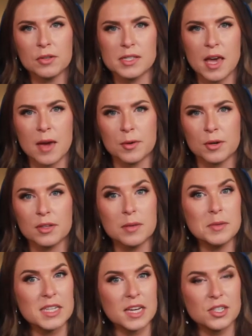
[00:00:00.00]
examiner and
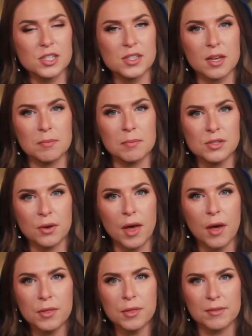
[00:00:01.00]
limitations on mental
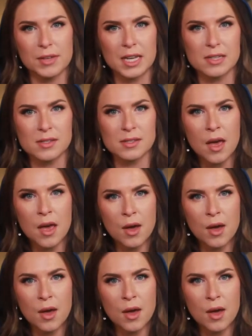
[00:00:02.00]
health evidence.